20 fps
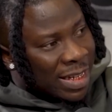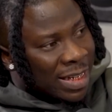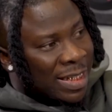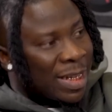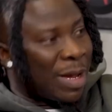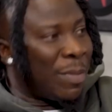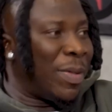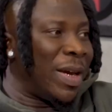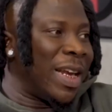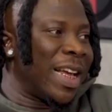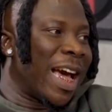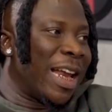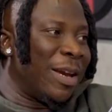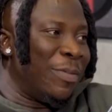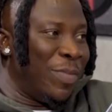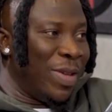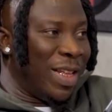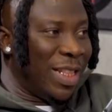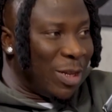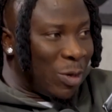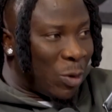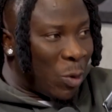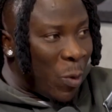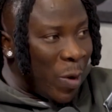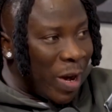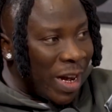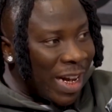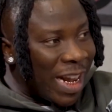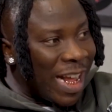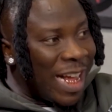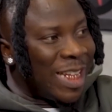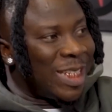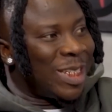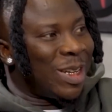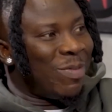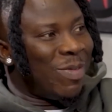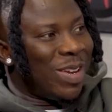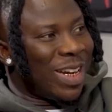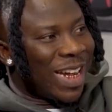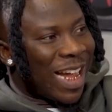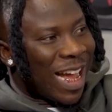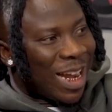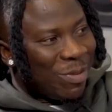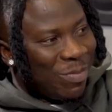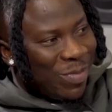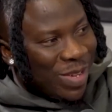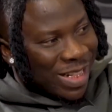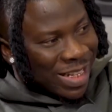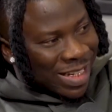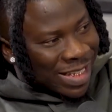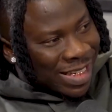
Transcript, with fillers: Somebody got to be the queen. Somebody got to be the